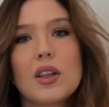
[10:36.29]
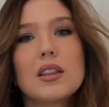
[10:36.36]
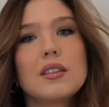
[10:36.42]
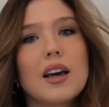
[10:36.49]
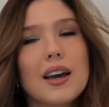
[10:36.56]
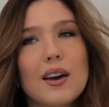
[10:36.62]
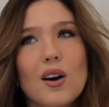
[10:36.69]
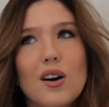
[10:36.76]

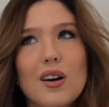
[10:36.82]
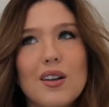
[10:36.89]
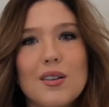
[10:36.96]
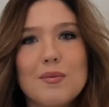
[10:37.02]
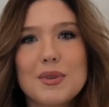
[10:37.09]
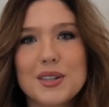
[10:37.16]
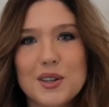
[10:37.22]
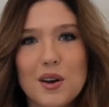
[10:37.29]
Like
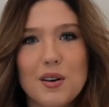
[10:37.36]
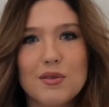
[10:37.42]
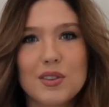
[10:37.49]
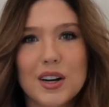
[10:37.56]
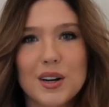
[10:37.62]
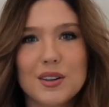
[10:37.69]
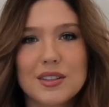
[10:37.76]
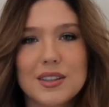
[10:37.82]
all menthol
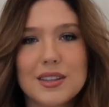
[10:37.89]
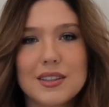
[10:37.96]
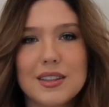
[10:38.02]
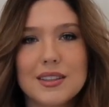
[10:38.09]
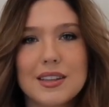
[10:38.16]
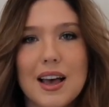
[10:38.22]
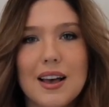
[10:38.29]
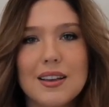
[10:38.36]
fragrances,
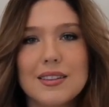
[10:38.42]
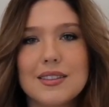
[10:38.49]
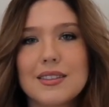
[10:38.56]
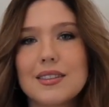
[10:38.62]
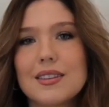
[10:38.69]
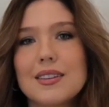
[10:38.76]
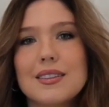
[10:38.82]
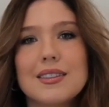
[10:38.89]
this
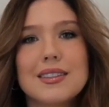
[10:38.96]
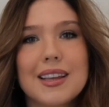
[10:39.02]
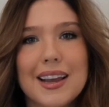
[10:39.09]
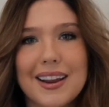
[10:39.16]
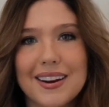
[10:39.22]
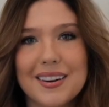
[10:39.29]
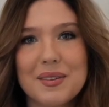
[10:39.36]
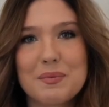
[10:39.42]
has
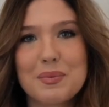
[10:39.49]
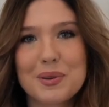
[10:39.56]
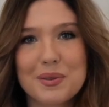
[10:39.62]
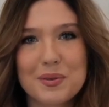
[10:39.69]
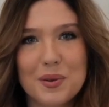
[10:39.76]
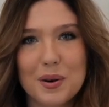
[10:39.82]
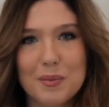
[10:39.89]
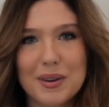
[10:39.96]
insane
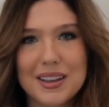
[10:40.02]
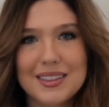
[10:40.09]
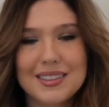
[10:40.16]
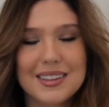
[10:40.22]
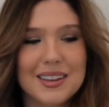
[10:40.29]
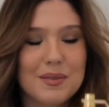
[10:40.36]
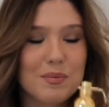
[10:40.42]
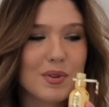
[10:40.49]

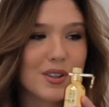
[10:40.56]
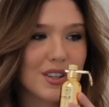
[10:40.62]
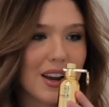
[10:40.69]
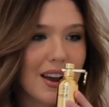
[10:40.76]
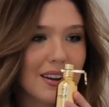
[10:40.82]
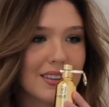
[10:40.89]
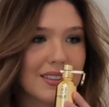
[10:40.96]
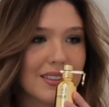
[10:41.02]
performance. It
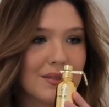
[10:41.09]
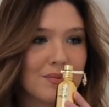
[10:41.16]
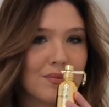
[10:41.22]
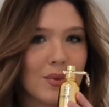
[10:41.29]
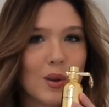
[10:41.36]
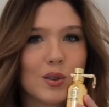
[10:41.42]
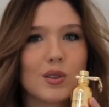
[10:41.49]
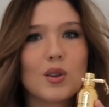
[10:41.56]
projects
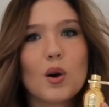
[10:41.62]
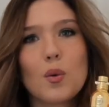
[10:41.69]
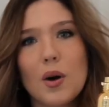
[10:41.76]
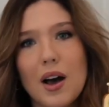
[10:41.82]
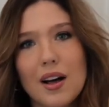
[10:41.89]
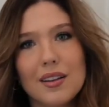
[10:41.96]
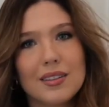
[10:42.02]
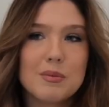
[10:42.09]
so
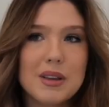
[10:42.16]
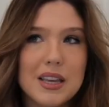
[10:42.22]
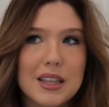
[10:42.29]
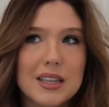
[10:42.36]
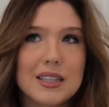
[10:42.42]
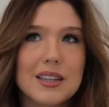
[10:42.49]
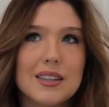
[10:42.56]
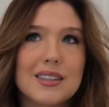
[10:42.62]
well. To me,
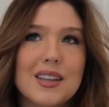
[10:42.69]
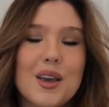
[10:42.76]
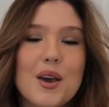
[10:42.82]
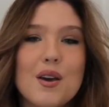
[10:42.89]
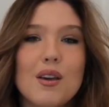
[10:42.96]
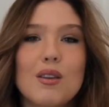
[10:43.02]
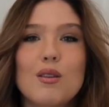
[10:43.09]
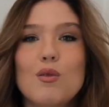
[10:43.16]
this is,
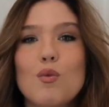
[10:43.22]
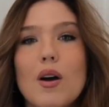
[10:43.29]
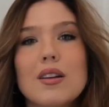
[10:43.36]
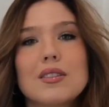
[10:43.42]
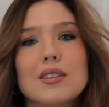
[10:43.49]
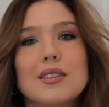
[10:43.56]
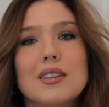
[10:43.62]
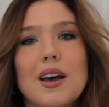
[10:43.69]
you went
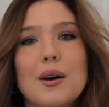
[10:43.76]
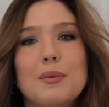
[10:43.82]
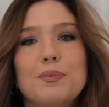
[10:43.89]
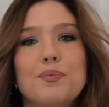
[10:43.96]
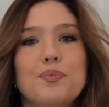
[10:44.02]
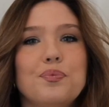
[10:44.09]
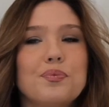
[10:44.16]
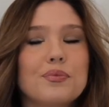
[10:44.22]
to
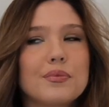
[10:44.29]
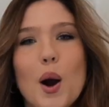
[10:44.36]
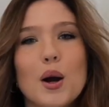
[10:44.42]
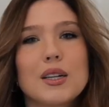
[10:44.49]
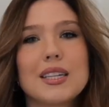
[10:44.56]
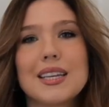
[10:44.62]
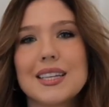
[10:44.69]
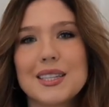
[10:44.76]
some
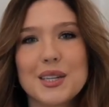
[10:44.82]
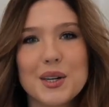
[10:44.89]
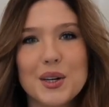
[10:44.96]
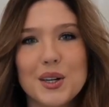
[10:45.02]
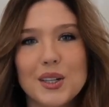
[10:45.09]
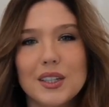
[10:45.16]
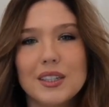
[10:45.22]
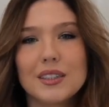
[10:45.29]

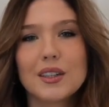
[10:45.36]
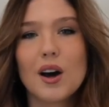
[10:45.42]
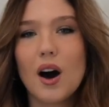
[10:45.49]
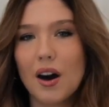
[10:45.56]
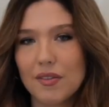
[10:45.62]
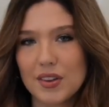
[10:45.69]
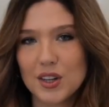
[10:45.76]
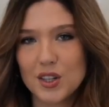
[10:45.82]
artisanal
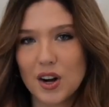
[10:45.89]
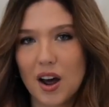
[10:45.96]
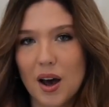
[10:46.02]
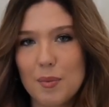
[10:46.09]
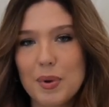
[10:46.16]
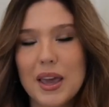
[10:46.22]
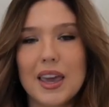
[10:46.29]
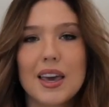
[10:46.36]
coffee
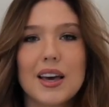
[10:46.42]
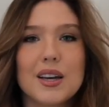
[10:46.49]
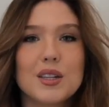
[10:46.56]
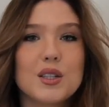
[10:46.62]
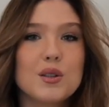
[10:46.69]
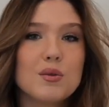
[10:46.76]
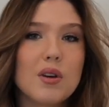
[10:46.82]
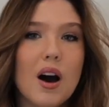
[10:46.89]
shop
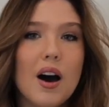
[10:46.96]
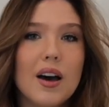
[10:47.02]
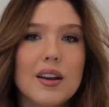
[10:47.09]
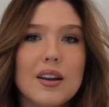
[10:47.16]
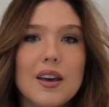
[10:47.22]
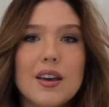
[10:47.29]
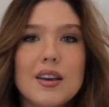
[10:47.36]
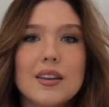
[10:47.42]
and you got
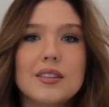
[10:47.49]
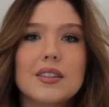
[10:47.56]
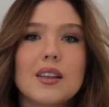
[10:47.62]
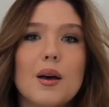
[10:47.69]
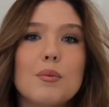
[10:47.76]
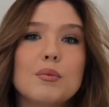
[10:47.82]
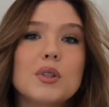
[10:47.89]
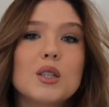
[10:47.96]

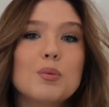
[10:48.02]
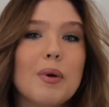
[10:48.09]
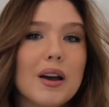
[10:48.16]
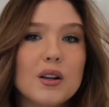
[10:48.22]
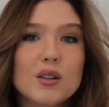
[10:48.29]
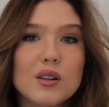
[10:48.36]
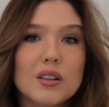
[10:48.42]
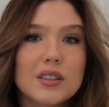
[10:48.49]
some
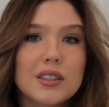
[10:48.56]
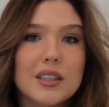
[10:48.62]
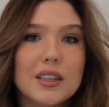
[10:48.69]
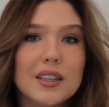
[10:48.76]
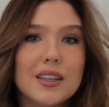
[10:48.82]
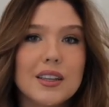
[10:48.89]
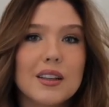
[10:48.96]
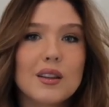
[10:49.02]

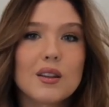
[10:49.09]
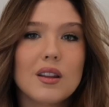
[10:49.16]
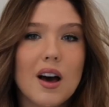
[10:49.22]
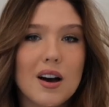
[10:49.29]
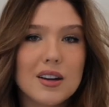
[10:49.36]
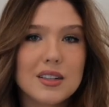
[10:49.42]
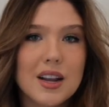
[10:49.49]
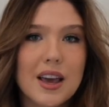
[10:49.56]
specialty
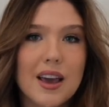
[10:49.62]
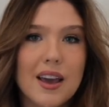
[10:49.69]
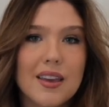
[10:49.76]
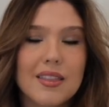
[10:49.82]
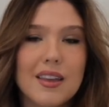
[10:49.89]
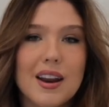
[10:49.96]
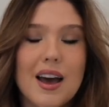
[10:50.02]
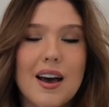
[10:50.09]

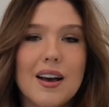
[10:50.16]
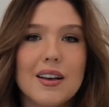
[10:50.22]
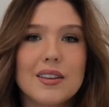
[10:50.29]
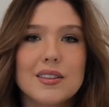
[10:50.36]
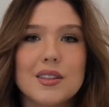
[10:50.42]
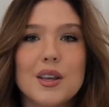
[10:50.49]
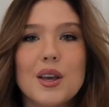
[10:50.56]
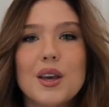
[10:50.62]
latte that
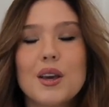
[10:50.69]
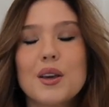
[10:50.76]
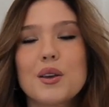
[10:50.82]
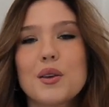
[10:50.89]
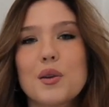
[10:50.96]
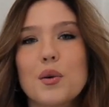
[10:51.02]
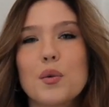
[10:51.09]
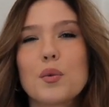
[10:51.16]
has,
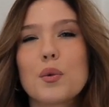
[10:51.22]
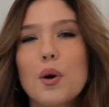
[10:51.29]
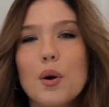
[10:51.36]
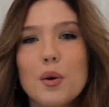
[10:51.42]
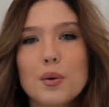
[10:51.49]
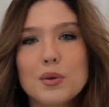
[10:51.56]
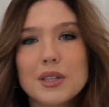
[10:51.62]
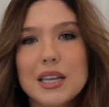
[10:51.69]
you know,
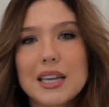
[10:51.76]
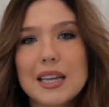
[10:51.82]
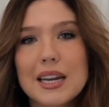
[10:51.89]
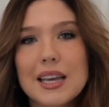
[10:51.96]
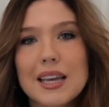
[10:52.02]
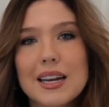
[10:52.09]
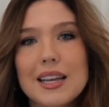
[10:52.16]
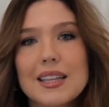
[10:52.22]
rose in
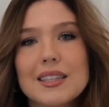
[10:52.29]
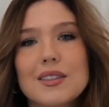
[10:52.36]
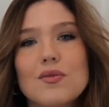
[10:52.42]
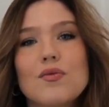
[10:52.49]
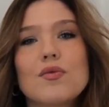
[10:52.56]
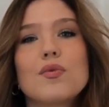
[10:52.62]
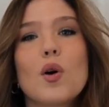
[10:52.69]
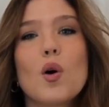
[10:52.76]
it.
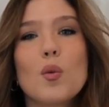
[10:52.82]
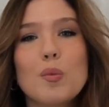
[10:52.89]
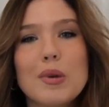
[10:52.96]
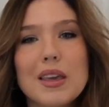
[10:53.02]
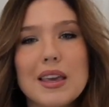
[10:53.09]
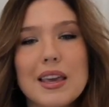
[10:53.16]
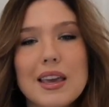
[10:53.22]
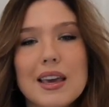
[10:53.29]
It's
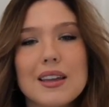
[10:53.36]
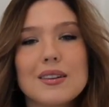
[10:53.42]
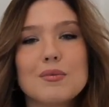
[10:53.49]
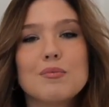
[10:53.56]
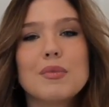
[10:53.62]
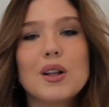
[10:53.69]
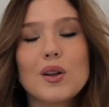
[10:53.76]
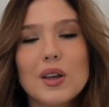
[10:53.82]
foamy
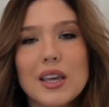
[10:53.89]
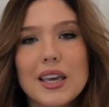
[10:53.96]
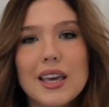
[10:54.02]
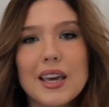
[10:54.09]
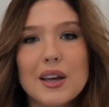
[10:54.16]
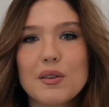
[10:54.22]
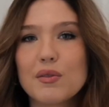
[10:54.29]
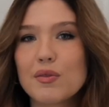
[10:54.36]
and
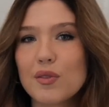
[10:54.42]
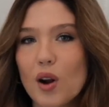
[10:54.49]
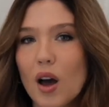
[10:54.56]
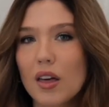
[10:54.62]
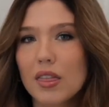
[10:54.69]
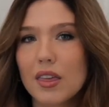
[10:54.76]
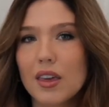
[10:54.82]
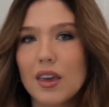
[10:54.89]
milky and
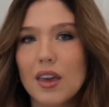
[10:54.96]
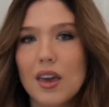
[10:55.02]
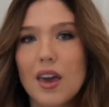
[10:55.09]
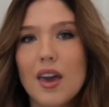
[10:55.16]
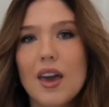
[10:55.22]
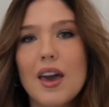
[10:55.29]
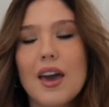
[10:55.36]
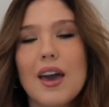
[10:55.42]

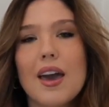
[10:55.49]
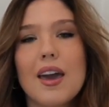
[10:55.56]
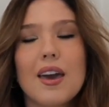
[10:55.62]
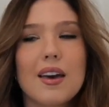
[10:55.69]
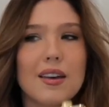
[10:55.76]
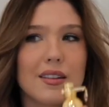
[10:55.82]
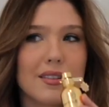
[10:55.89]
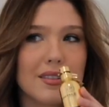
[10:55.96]
frothy,
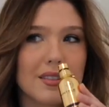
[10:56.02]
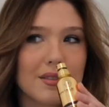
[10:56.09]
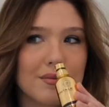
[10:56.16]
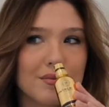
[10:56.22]
and